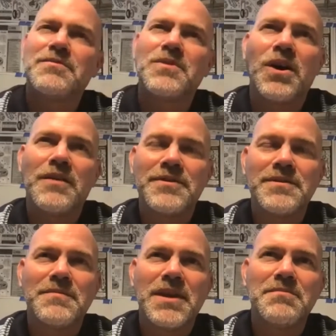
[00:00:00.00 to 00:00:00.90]

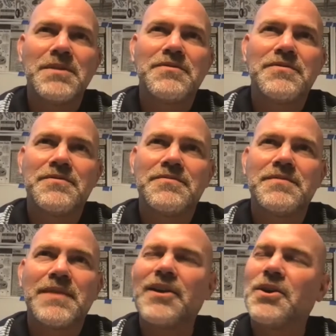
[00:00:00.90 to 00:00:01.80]
often made me
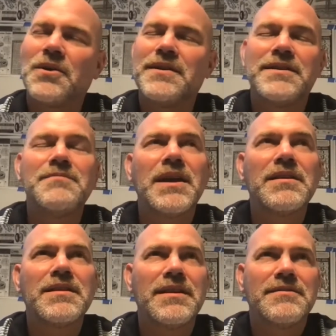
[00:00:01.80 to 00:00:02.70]
I don't know, it didn't make
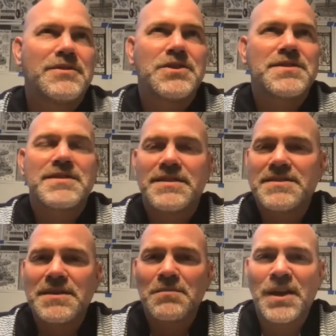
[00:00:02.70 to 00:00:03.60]
it just it
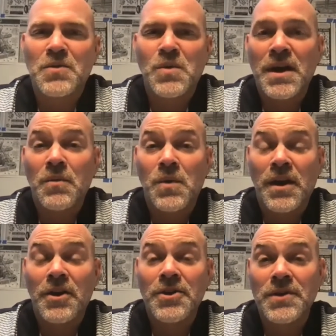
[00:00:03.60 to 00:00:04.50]
seemed like why
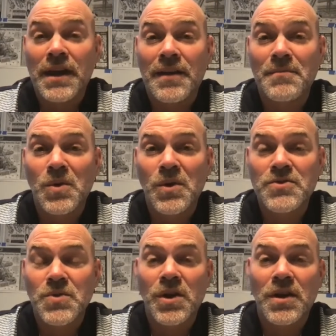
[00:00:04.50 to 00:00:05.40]
are you not more
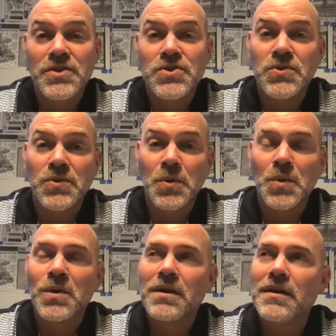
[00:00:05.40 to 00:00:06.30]
drawn to